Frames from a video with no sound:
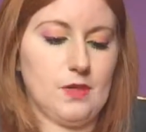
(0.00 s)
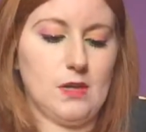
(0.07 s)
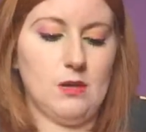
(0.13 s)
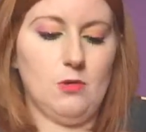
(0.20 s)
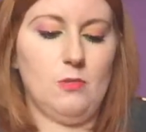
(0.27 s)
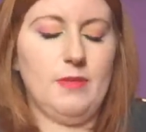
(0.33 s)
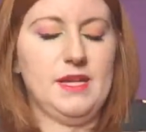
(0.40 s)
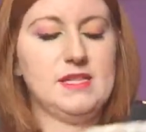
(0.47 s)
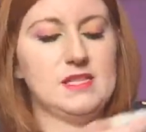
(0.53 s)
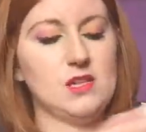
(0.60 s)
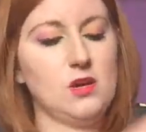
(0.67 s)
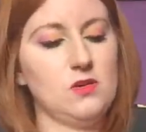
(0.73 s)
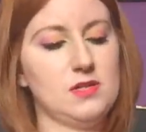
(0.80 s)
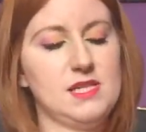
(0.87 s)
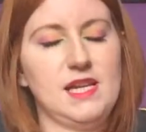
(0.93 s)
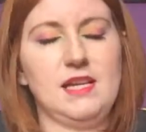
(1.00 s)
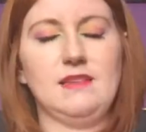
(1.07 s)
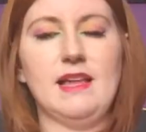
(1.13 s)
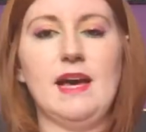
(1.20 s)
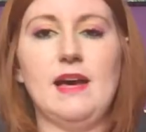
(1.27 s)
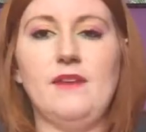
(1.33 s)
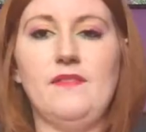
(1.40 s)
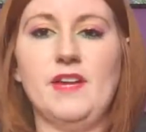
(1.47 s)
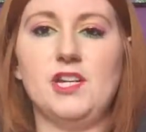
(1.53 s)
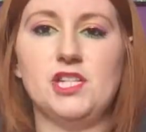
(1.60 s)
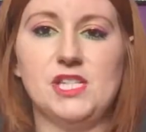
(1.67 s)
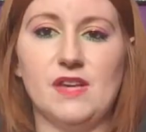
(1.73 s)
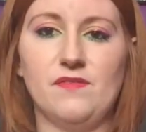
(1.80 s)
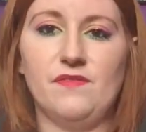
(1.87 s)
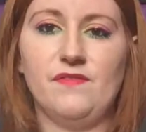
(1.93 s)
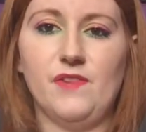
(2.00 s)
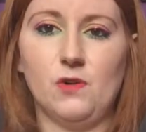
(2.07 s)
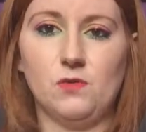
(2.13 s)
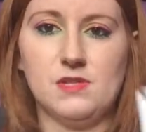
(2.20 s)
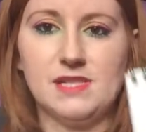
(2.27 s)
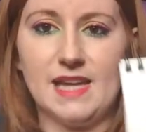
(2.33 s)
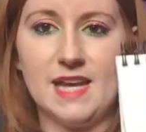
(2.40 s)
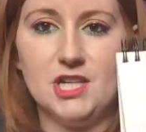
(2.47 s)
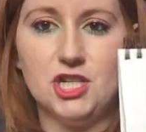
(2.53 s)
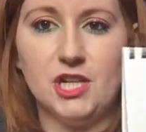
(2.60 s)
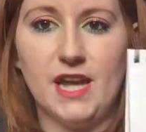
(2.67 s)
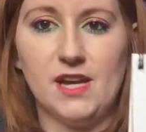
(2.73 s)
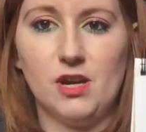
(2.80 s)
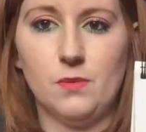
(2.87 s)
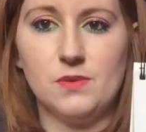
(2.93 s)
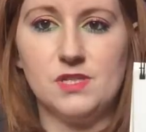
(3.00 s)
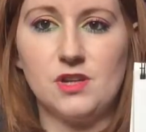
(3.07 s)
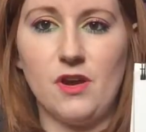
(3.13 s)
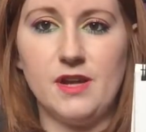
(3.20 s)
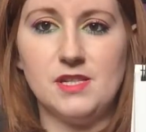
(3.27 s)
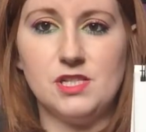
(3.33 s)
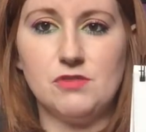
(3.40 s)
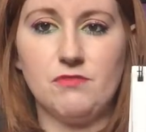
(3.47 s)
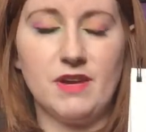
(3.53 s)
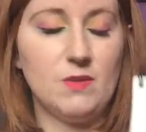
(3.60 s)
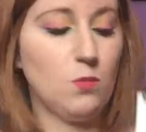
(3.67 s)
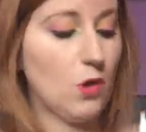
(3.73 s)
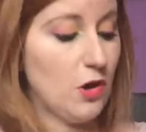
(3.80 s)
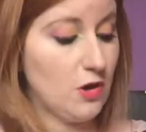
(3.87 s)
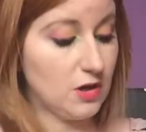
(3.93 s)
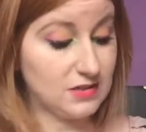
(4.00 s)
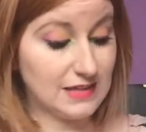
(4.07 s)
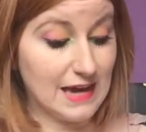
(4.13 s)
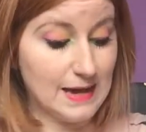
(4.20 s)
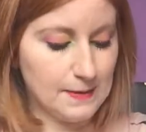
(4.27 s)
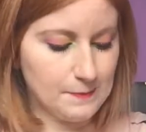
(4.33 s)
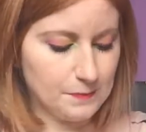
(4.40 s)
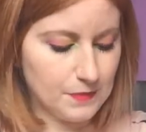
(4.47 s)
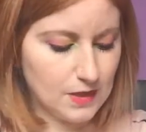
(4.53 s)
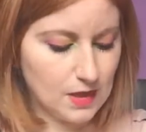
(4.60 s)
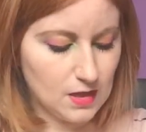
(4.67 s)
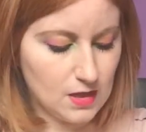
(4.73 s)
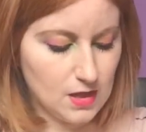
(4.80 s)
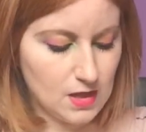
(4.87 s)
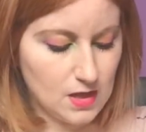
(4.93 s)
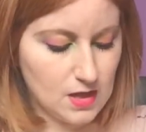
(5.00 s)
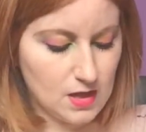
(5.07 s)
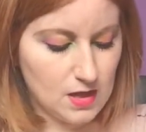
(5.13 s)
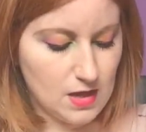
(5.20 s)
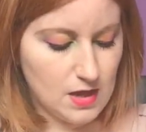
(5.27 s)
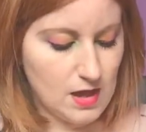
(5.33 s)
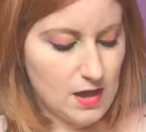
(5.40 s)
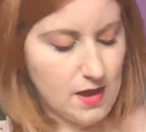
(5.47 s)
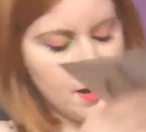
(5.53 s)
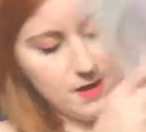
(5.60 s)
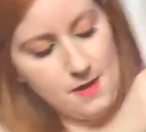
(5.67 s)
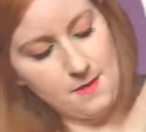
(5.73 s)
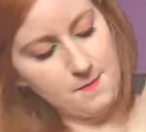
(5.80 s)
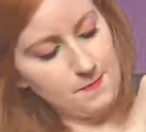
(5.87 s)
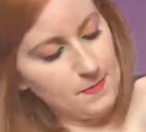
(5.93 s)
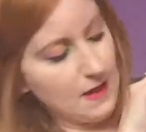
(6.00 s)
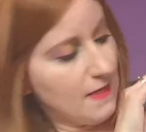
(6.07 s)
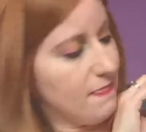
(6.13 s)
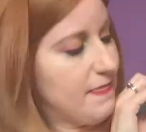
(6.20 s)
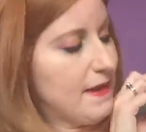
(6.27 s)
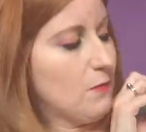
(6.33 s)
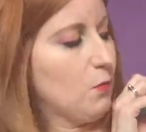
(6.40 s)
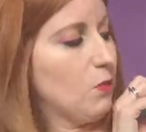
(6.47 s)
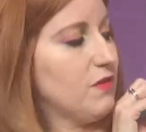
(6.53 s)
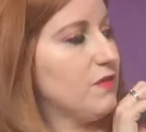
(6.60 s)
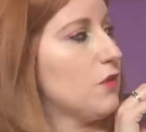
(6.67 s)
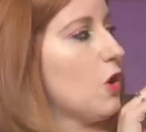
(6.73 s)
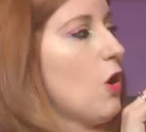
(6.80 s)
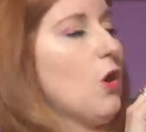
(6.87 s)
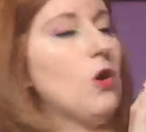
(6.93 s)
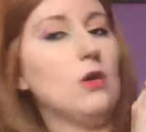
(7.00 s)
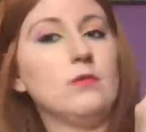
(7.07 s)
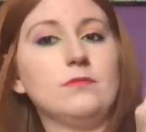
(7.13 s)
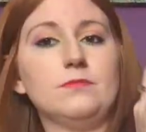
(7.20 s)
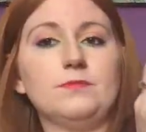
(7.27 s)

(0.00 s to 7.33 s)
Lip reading: oh, me starting that Avenged Sevenfold sketch again. I was going to rework that. And then we've got